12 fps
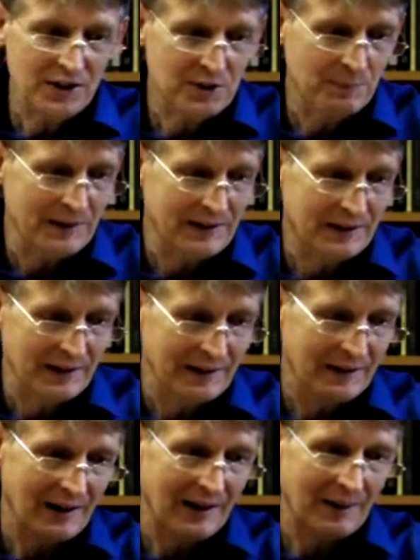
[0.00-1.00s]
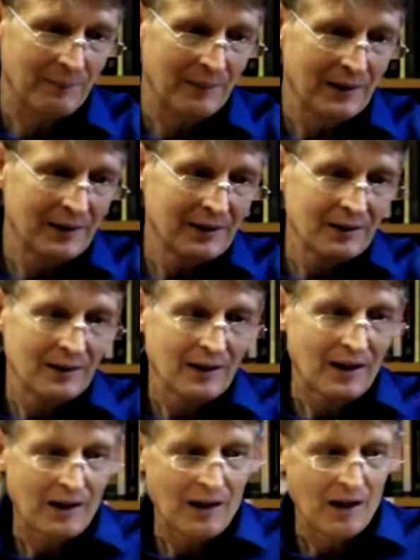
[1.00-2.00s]
speaking, I
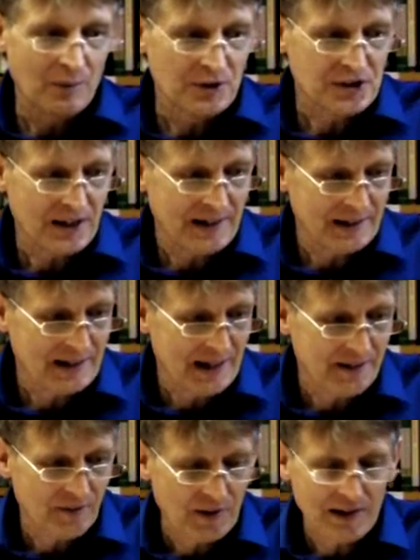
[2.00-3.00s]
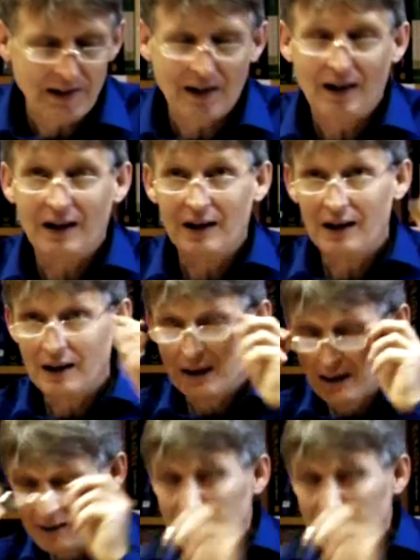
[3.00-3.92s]
would say again the